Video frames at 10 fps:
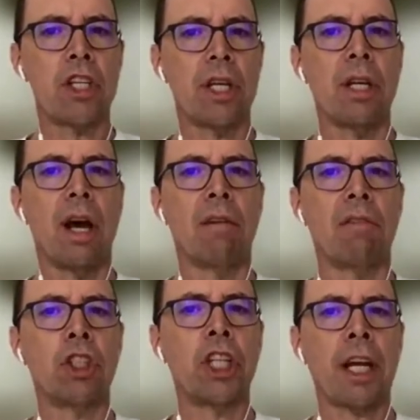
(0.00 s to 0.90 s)
of
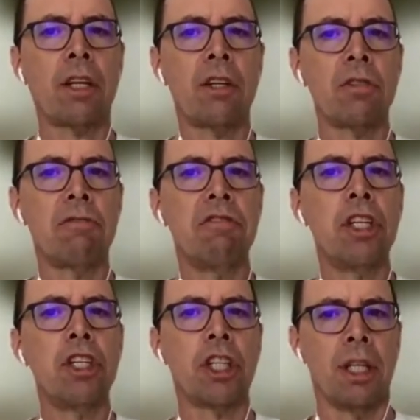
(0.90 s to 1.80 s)
Schechner's
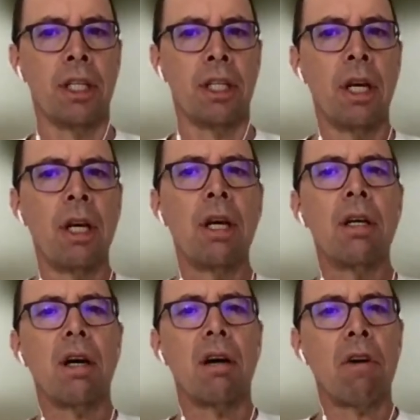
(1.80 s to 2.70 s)
vision of
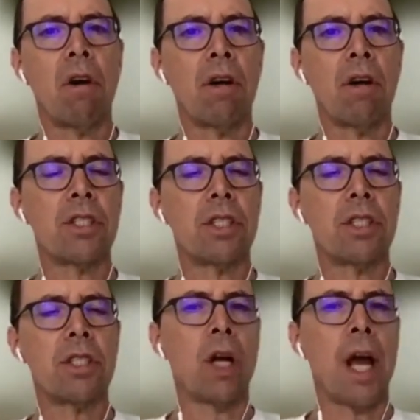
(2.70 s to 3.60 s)
harnessing the
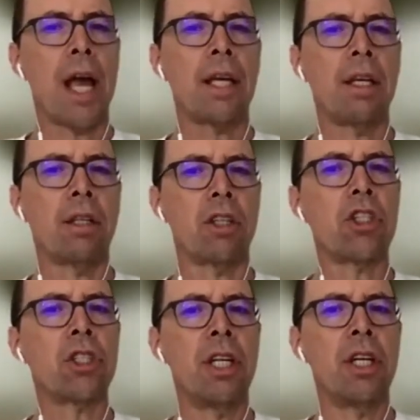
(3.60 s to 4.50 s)
triangular
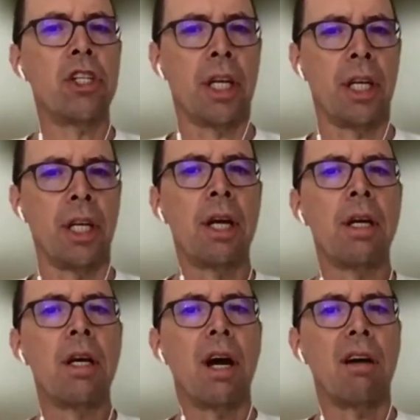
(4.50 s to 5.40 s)
synergy
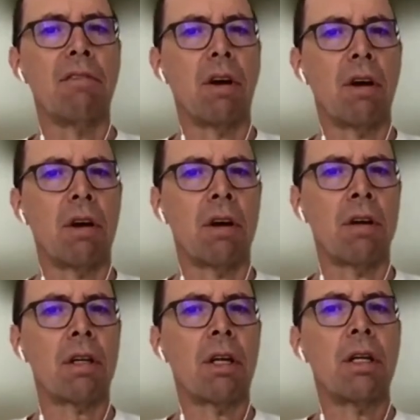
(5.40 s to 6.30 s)
of art,
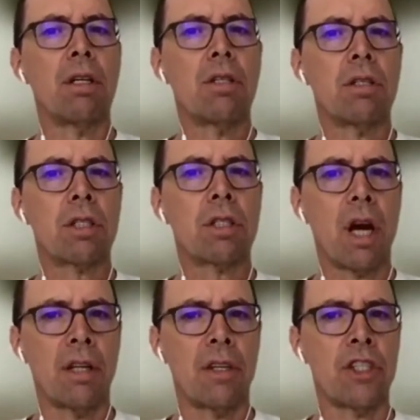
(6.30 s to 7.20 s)

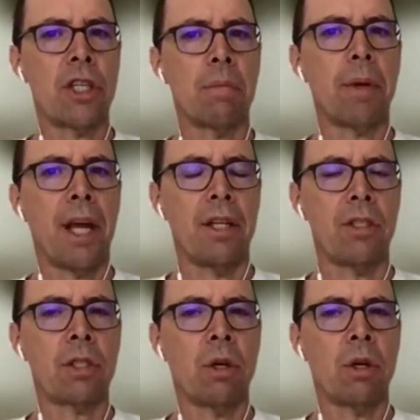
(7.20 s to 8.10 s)
scholarship, and
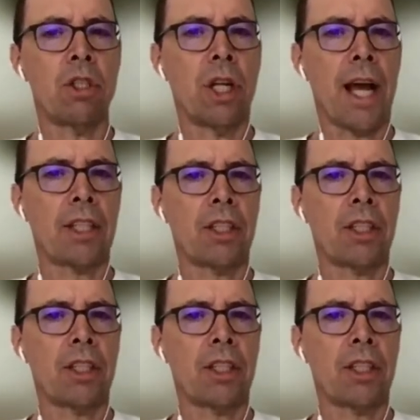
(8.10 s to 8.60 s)
social action.